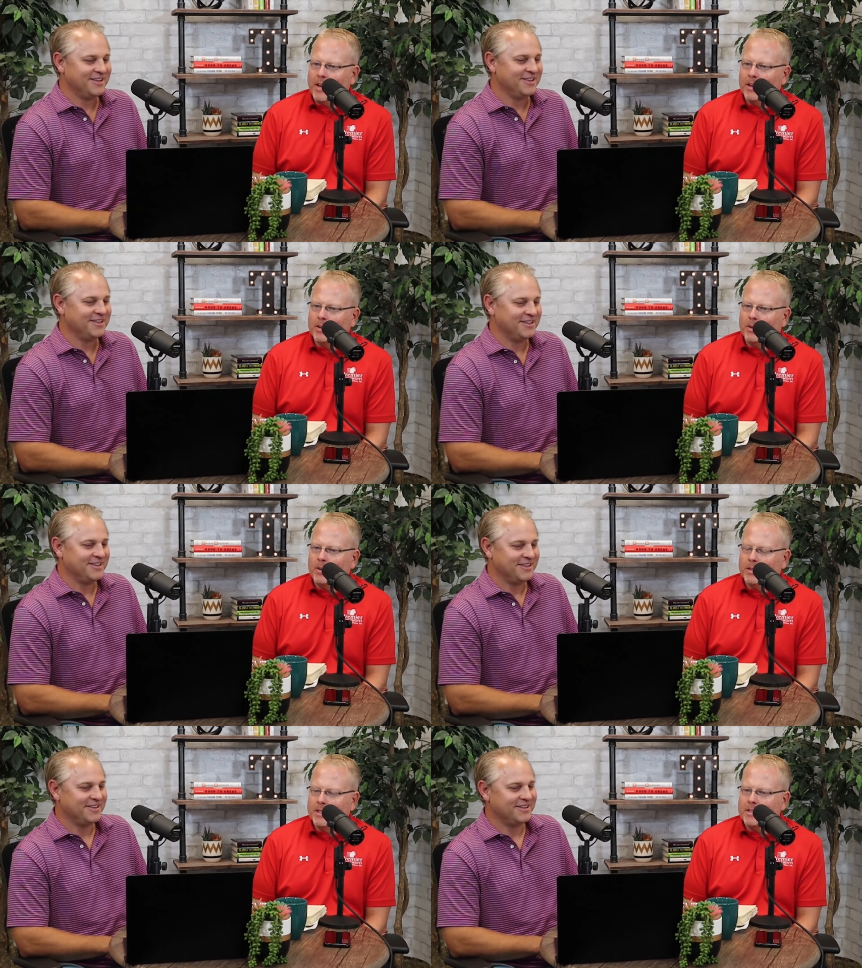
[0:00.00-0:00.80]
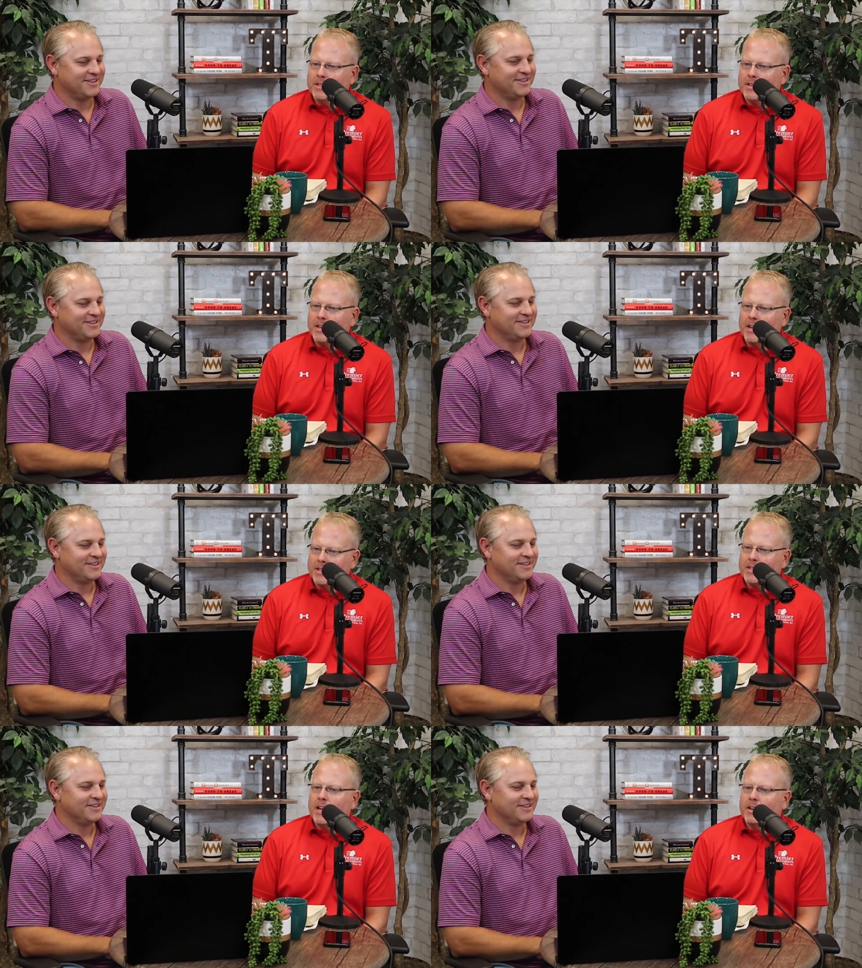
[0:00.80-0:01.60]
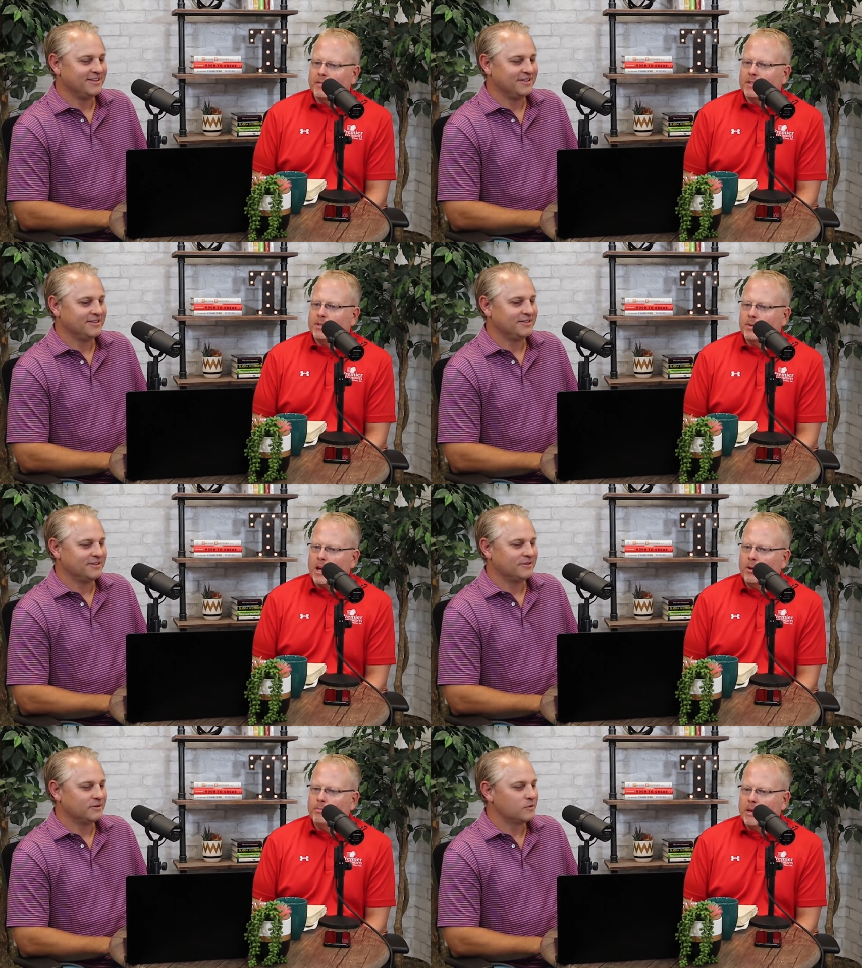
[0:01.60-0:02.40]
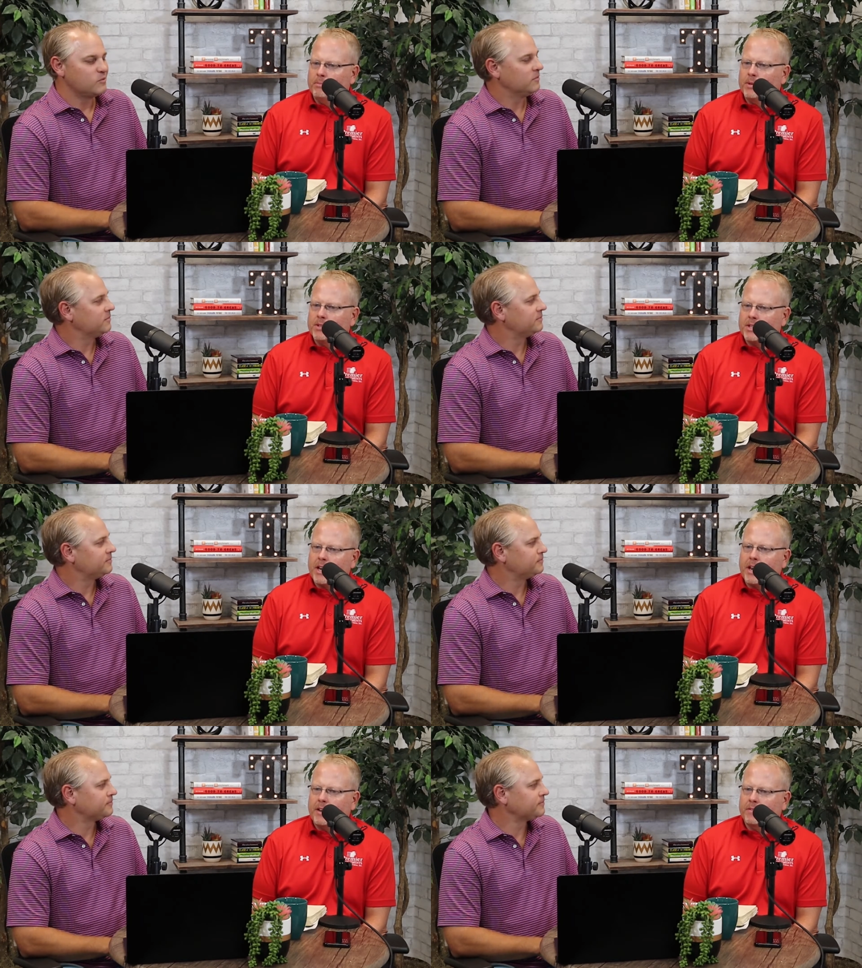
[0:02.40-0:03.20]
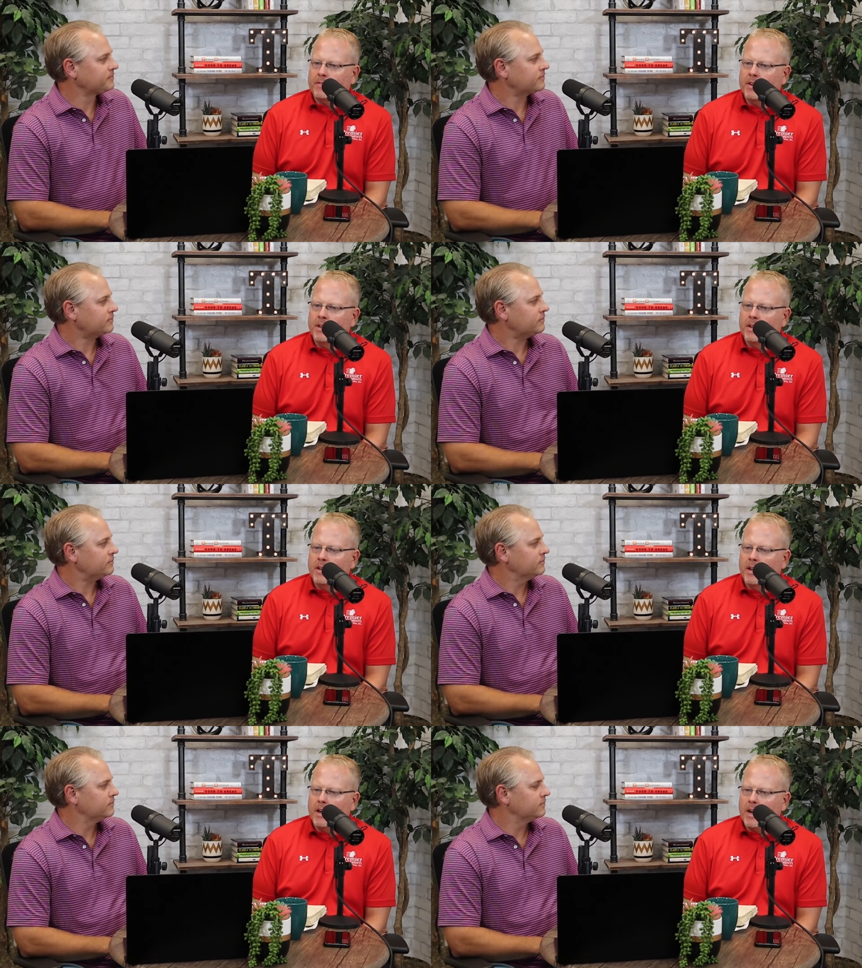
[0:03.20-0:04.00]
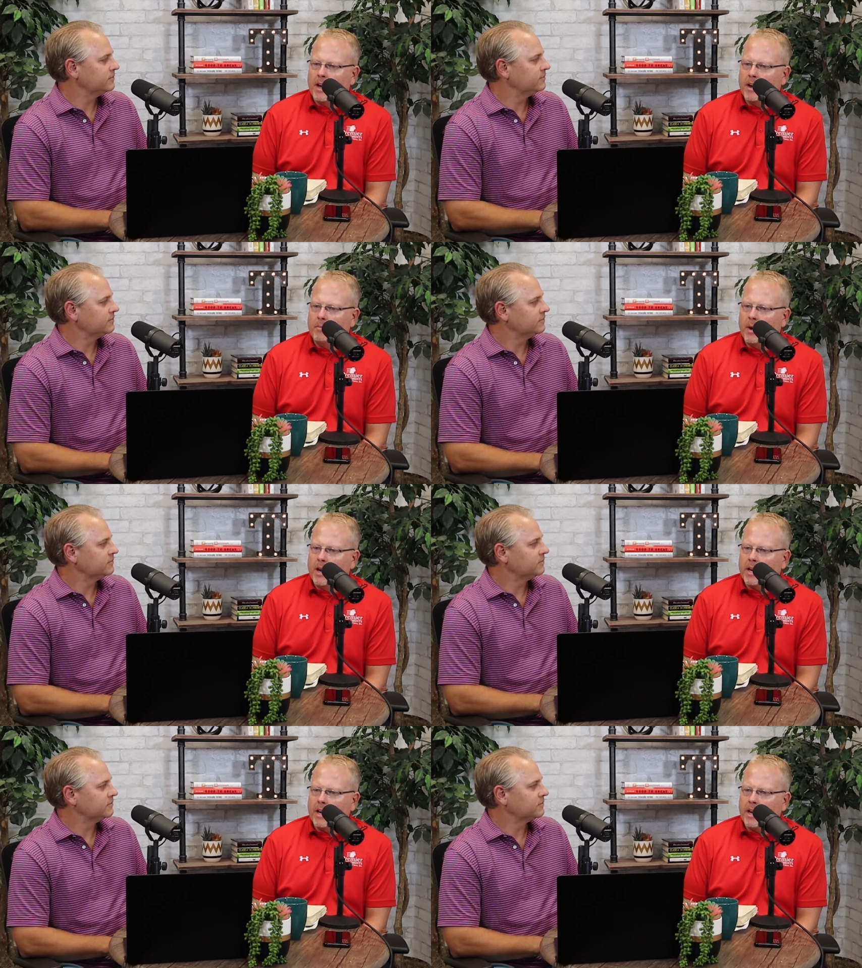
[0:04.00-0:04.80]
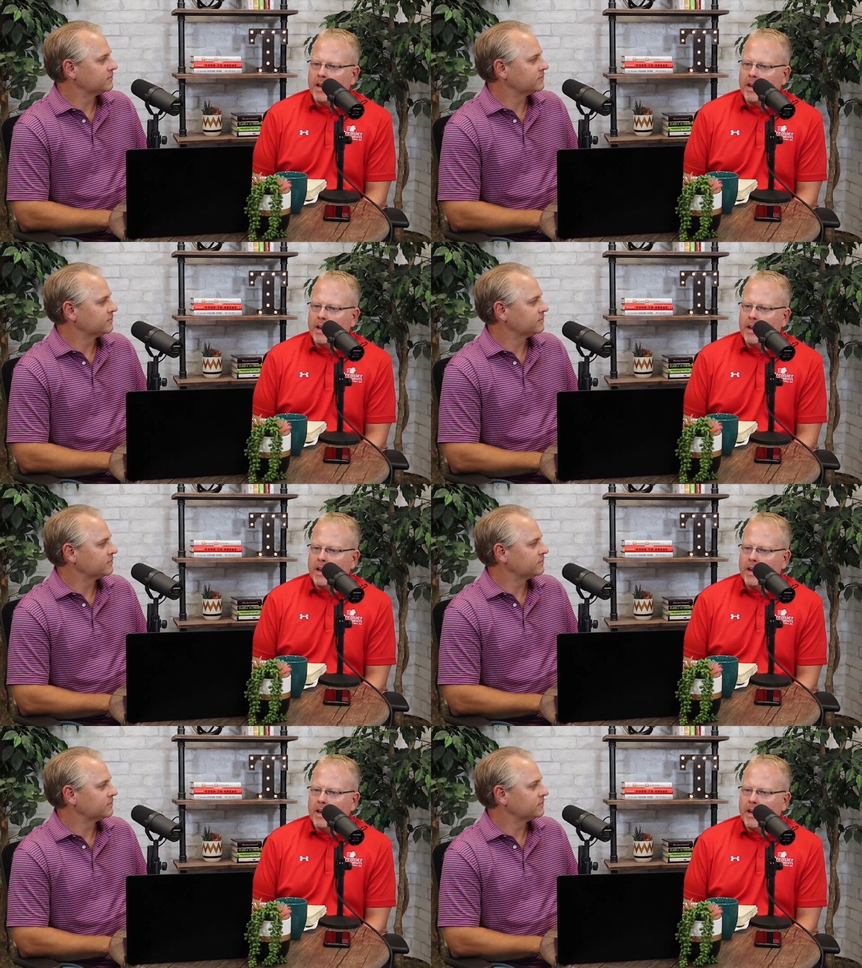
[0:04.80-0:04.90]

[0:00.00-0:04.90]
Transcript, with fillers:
Speaker 1: vehicle. This is an incentive to help people save uh, money.